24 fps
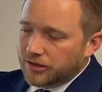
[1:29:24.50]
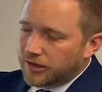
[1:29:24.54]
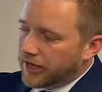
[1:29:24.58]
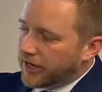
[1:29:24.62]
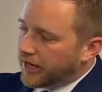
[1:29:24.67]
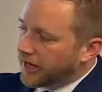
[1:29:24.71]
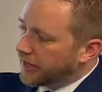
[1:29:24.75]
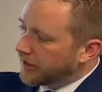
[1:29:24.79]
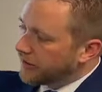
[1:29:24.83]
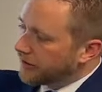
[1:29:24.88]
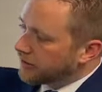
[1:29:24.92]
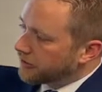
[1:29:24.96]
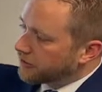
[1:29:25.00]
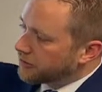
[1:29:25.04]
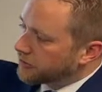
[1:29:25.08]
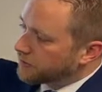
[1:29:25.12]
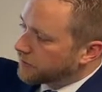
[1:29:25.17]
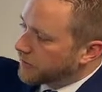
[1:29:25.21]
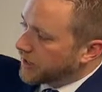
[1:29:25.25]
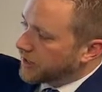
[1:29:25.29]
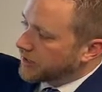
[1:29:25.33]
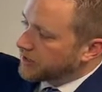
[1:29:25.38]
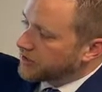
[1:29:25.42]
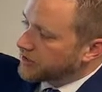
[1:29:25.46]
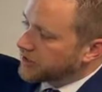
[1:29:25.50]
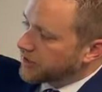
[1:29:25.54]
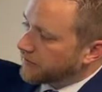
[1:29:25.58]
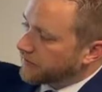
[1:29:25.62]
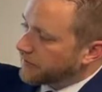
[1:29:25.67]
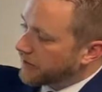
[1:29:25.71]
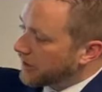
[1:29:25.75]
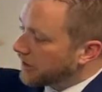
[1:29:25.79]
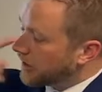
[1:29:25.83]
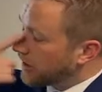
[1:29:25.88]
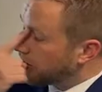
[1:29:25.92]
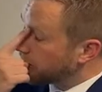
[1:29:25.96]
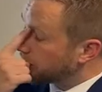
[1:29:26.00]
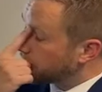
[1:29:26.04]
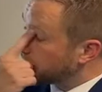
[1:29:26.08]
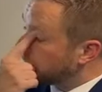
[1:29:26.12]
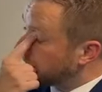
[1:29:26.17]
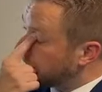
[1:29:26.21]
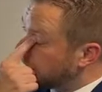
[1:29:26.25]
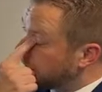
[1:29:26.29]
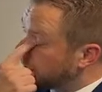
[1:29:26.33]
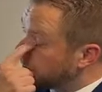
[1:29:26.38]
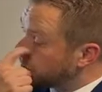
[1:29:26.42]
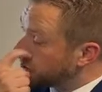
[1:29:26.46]
and they'll spend
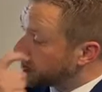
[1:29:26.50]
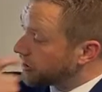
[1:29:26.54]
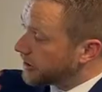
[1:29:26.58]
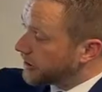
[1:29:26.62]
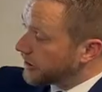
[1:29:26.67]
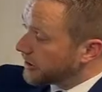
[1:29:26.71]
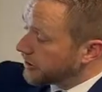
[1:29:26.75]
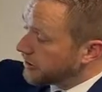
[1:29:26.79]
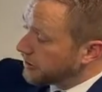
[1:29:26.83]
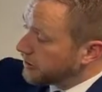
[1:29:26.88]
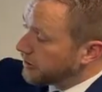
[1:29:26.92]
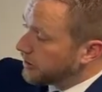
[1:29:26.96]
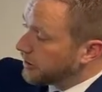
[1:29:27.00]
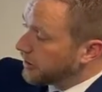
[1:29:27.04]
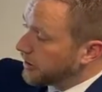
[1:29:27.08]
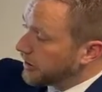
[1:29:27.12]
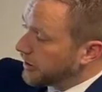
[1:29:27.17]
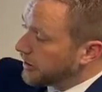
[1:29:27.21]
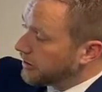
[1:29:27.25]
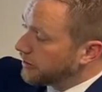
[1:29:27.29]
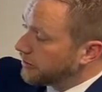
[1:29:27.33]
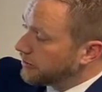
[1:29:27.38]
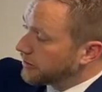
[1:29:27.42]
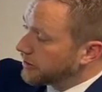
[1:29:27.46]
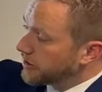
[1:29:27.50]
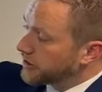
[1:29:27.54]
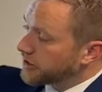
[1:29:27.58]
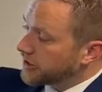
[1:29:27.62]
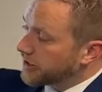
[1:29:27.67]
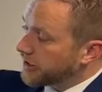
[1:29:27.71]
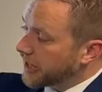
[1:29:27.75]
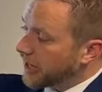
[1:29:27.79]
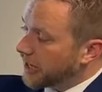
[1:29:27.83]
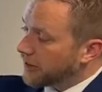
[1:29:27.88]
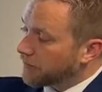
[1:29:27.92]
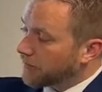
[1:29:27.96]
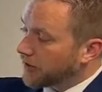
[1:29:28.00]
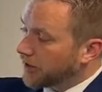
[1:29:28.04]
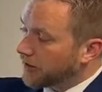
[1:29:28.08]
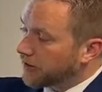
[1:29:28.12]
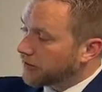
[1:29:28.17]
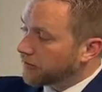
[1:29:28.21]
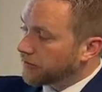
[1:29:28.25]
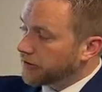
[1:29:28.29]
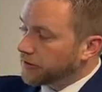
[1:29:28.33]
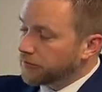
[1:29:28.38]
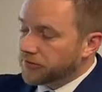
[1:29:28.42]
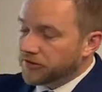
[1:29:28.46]
$70,000 a year, increasing that by
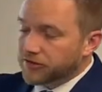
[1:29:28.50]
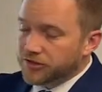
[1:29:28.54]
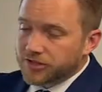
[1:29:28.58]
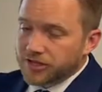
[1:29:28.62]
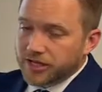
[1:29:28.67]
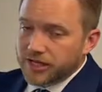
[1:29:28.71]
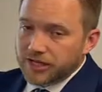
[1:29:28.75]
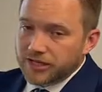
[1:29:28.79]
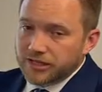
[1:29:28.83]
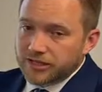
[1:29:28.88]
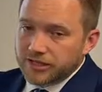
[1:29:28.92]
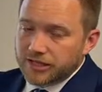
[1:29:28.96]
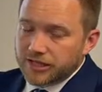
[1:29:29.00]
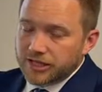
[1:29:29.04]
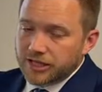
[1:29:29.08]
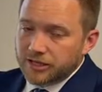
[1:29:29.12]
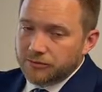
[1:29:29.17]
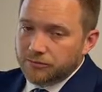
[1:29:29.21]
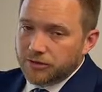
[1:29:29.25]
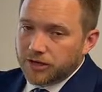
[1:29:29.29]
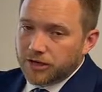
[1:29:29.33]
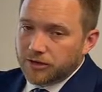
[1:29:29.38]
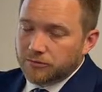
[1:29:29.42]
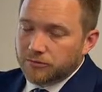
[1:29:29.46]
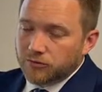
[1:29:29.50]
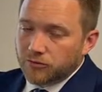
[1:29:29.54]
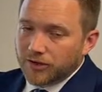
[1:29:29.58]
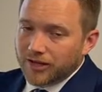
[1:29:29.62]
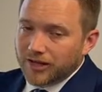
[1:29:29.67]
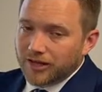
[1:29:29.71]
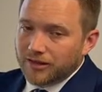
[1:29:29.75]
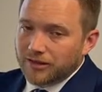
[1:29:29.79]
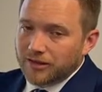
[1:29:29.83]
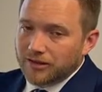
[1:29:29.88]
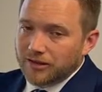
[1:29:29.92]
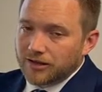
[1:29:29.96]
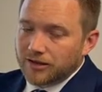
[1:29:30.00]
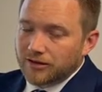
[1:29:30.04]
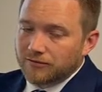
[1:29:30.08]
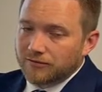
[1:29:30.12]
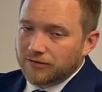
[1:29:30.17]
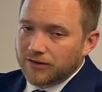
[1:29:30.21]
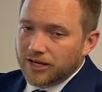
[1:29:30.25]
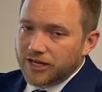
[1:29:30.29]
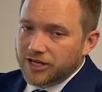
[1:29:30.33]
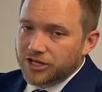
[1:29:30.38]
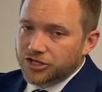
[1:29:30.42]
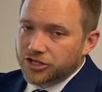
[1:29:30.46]
3% to keep up with
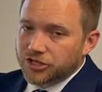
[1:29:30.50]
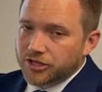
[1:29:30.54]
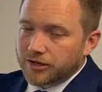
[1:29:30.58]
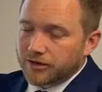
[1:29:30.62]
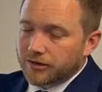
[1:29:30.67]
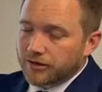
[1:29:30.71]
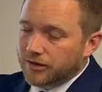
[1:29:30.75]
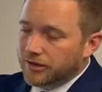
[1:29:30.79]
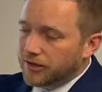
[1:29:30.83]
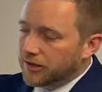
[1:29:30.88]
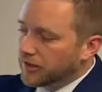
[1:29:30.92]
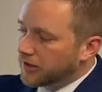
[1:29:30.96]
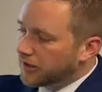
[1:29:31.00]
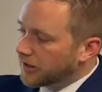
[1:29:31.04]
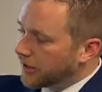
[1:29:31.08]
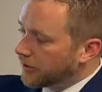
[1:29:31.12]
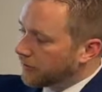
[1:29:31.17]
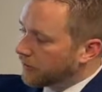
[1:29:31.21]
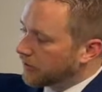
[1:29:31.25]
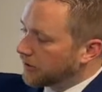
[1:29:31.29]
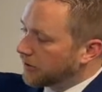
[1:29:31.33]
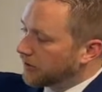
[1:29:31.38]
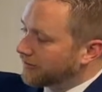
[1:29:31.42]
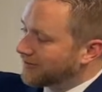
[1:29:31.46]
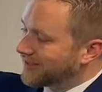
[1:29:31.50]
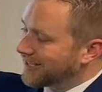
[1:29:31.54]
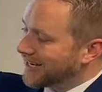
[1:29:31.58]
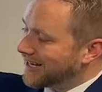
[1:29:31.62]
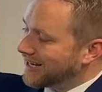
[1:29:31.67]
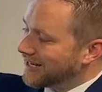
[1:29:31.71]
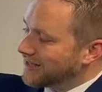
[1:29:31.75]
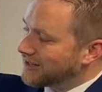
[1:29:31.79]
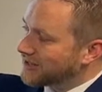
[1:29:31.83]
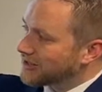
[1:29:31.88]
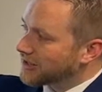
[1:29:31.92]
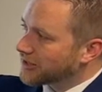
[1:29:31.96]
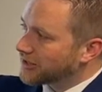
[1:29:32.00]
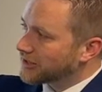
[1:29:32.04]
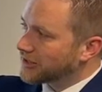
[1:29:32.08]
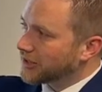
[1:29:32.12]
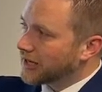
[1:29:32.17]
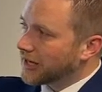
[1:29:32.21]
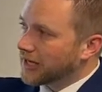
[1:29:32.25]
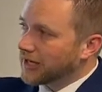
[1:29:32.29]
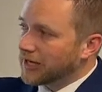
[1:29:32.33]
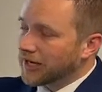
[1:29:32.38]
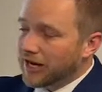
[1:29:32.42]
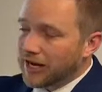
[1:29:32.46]
inflation. They will live to 86 and
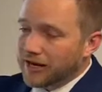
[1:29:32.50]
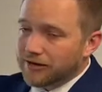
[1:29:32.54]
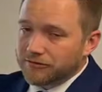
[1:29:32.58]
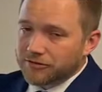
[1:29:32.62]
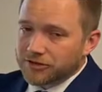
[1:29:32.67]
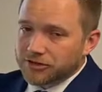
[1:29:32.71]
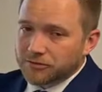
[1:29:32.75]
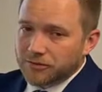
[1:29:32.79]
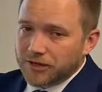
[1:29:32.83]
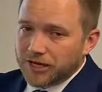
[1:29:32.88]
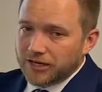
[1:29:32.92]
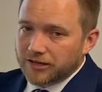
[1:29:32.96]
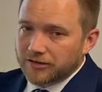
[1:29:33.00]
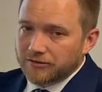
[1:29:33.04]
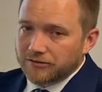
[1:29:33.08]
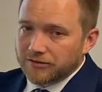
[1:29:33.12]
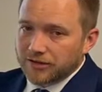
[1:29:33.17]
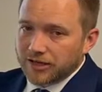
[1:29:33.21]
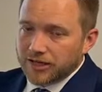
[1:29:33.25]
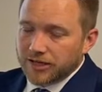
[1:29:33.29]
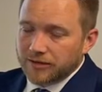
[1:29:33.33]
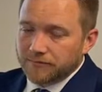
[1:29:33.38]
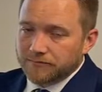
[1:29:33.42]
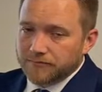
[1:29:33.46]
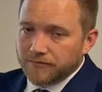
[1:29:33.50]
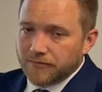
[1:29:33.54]
89 respectively.